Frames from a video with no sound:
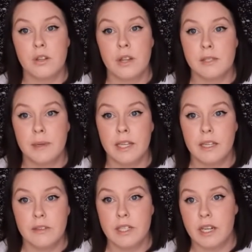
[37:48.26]
So that's
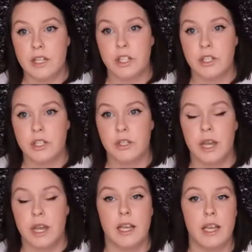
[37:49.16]
my invitation to
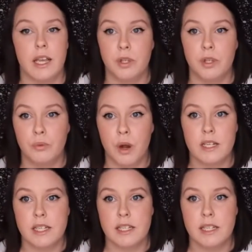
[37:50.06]
you, Katie. If you
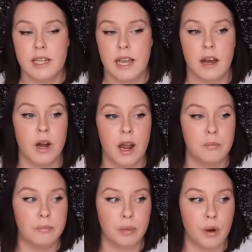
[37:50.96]
want to sit down,
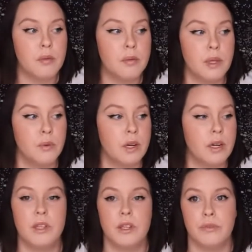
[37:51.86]
I'm probably one
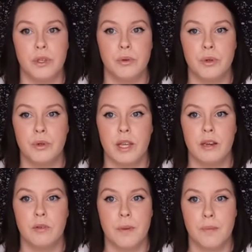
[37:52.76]
of the few who
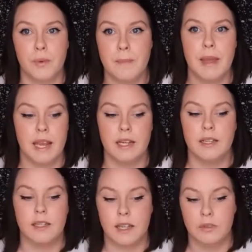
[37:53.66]
can
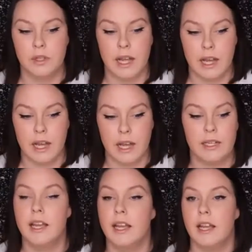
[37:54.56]
remain level-headed
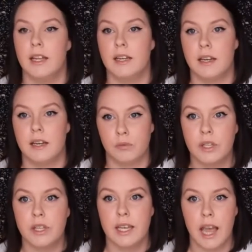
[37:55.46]
and
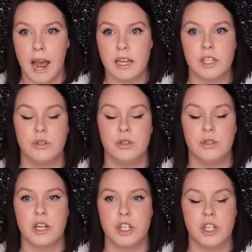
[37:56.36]
really ask you
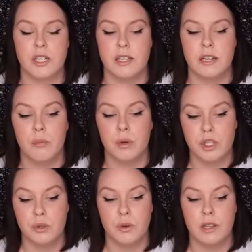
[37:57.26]
questions and not
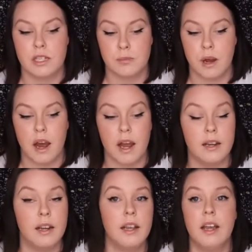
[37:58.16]
put you on the
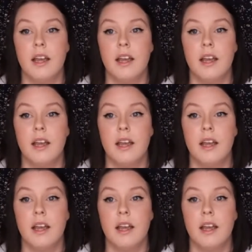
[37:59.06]
spot.